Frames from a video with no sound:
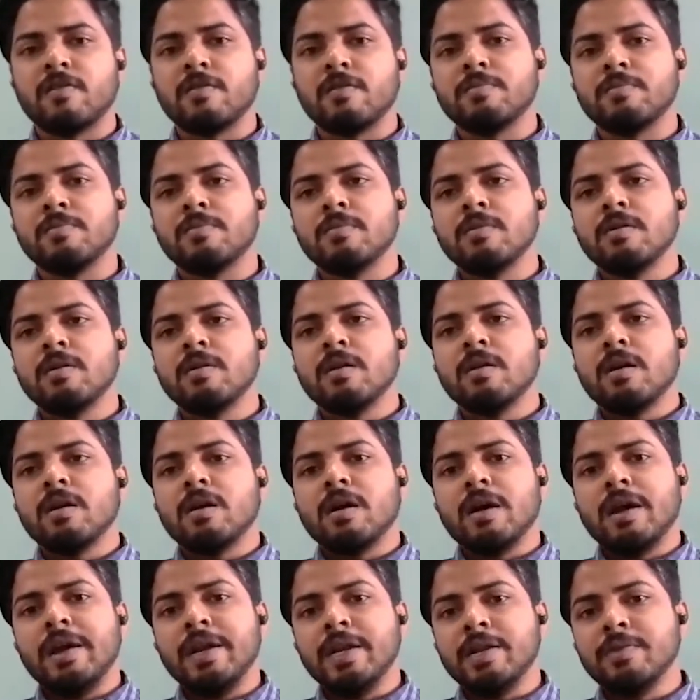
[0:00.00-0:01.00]
from
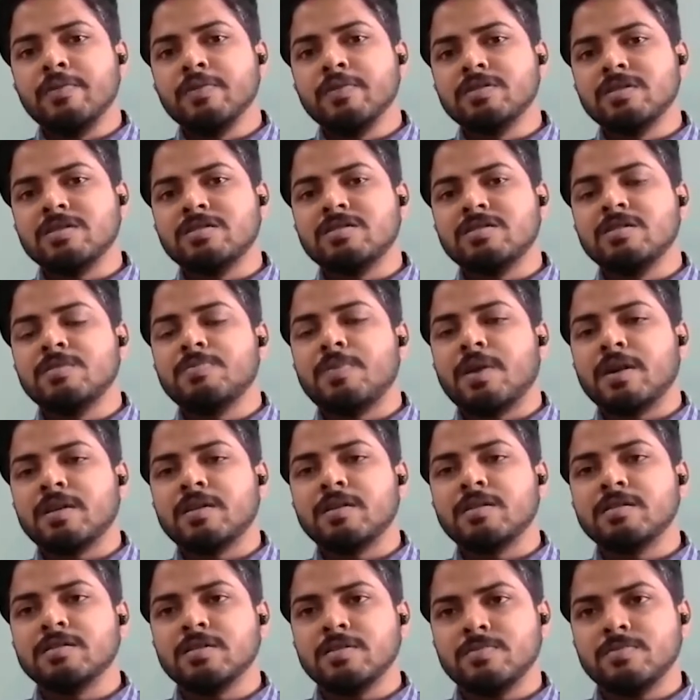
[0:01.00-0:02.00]
individuals and
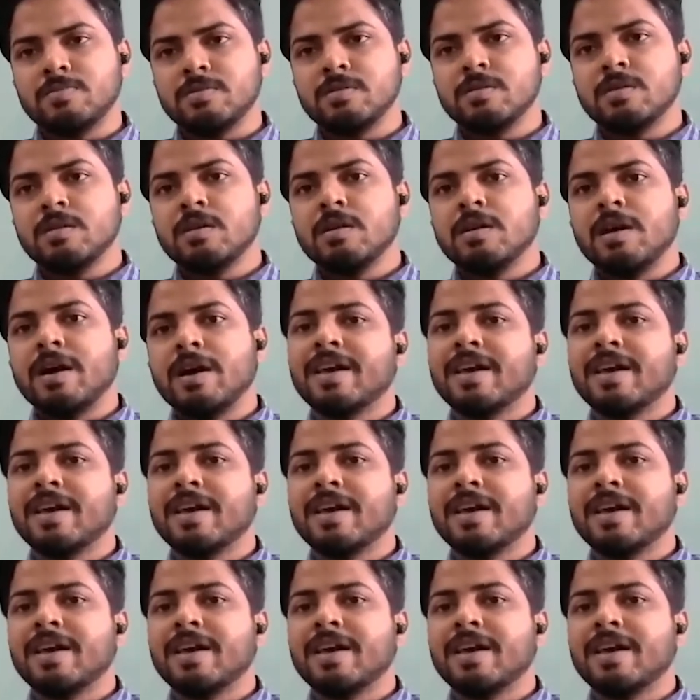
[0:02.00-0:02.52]
partnerships,